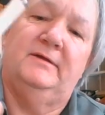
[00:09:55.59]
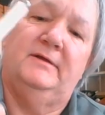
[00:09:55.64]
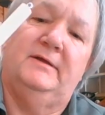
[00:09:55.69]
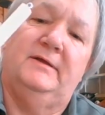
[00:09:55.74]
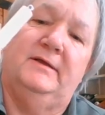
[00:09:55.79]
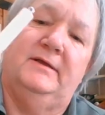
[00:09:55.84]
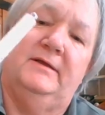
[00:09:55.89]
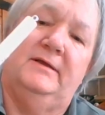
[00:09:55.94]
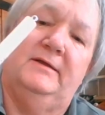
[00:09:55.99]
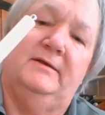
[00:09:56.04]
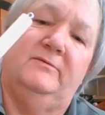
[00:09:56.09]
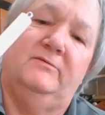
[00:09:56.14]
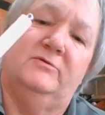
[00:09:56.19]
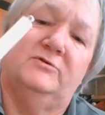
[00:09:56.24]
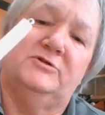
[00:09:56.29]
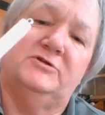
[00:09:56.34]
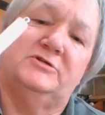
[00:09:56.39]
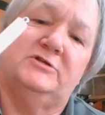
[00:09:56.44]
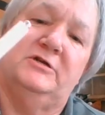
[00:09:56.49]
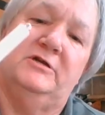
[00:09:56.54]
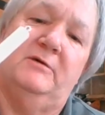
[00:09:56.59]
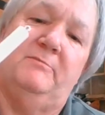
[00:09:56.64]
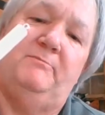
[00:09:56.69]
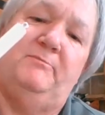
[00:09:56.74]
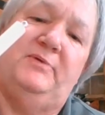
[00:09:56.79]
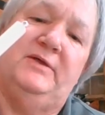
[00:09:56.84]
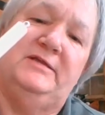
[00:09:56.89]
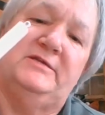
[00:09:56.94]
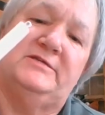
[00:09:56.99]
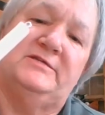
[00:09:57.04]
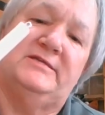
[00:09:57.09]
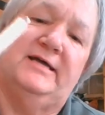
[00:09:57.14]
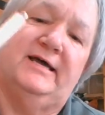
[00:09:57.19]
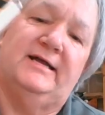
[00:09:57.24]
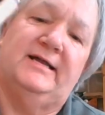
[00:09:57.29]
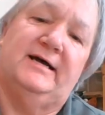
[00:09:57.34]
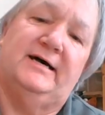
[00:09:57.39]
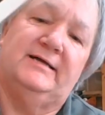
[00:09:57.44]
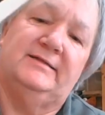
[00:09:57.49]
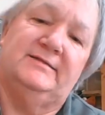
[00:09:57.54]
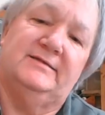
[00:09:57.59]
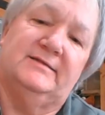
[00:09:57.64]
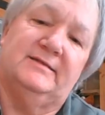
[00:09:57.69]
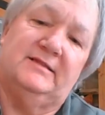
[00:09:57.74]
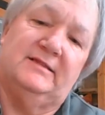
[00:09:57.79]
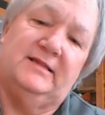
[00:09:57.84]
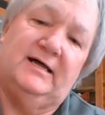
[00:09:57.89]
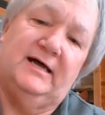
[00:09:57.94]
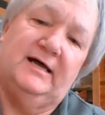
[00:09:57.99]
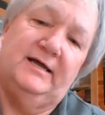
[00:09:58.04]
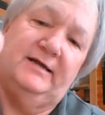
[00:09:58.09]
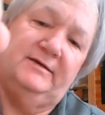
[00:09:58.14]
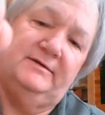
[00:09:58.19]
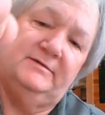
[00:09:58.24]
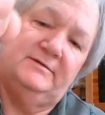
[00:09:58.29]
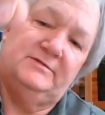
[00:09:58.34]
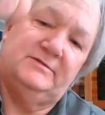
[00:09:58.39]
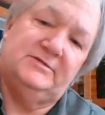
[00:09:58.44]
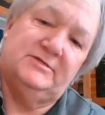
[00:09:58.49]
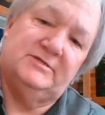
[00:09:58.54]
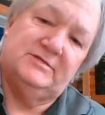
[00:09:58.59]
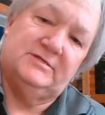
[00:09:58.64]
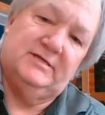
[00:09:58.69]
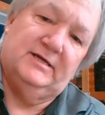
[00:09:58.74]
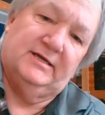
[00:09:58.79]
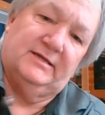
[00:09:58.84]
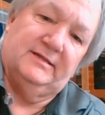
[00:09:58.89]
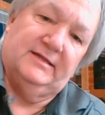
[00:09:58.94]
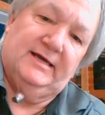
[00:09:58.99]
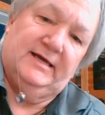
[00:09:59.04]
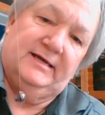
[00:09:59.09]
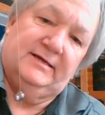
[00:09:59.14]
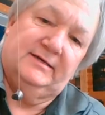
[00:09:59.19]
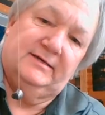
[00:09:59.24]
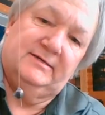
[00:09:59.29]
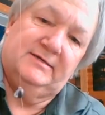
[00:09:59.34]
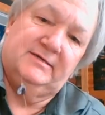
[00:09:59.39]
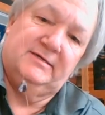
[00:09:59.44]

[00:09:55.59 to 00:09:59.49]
And we're just going to pinch that onto the line, just like that.